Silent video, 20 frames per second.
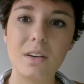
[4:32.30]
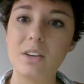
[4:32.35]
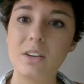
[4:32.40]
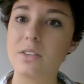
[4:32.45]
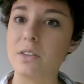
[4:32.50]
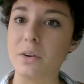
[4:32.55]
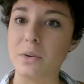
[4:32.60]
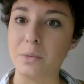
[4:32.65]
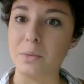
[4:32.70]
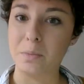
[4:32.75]

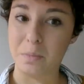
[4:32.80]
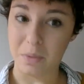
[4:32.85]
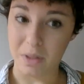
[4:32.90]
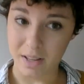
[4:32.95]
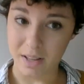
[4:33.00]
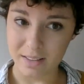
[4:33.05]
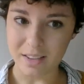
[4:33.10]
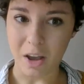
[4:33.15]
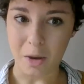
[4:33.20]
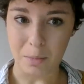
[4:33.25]
So
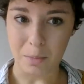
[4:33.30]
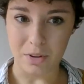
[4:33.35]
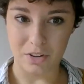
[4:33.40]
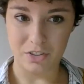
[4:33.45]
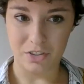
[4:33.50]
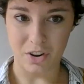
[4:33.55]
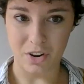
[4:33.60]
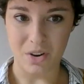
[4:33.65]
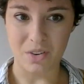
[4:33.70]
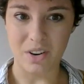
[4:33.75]
please help us
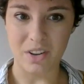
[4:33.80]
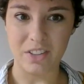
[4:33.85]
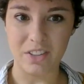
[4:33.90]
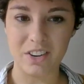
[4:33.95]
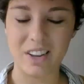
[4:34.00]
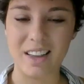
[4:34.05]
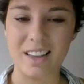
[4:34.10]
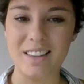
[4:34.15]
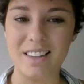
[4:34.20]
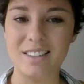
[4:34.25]
show
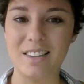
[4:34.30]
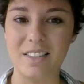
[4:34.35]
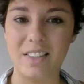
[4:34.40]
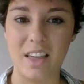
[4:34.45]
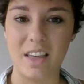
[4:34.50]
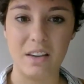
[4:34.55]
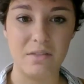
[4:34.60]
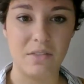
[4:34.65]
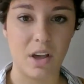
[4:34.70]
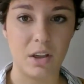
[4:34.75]
other kids that
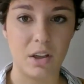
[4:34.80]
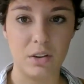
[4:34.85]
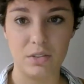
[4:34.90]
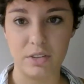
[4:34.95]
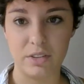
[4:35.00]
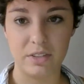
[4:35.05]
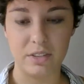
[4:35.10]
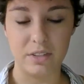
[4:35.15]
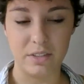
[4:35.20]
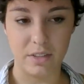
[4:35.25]
they have value
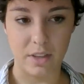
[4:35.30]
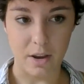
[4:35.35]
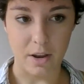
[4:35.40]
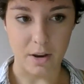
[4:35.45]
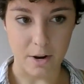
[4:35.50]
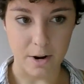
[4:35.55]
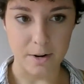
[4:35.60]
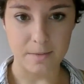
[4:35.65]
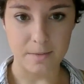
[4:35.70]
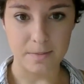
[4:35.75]
just as they
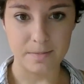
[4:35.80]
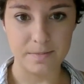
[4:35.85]
are.